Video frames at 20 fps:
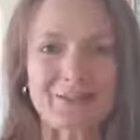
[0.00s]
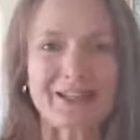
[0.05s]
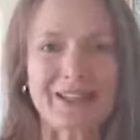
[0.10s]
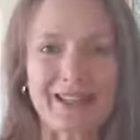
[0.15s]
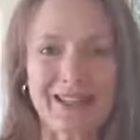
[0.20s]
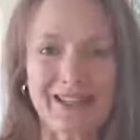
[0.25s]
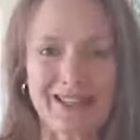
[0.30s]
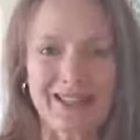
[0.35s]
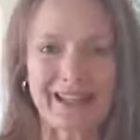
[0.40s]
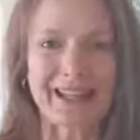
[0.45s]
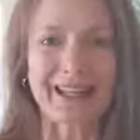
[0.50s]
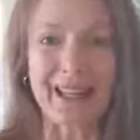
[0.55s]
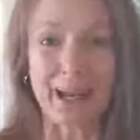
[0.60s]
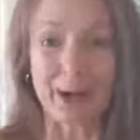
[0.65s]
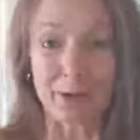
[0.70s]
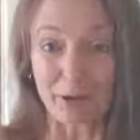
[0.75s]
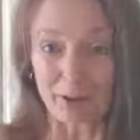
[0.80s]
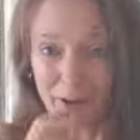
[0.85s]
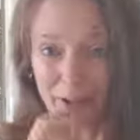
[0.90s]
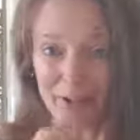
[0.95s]
didn't
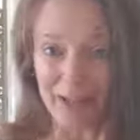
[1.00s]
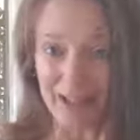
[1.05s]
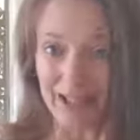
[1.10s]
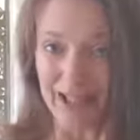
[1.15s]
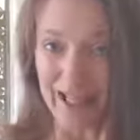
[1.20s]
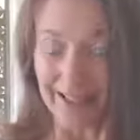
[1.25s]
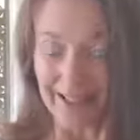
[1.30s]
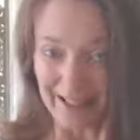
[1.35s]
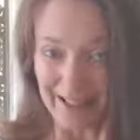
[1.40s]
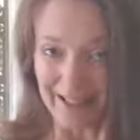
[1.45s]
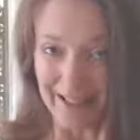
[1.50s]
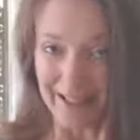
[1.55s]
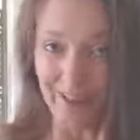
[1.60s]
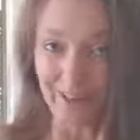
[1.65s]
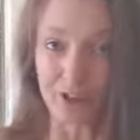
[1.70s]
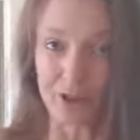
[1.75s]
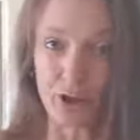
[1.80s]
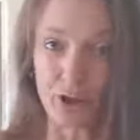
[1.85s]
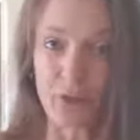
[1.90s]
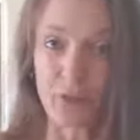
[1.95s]
allow herself to eat in
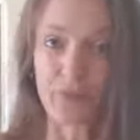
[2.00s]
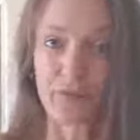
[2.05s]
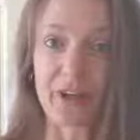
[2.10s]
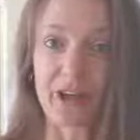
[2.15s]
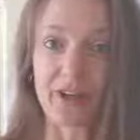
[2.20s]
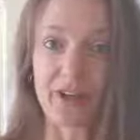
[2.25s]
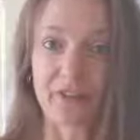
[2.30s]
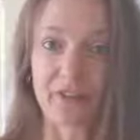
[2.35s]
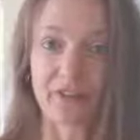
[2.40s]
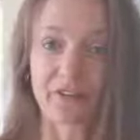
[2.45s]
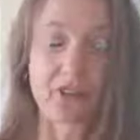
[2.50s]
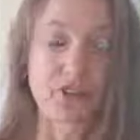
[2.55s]
these circumstances,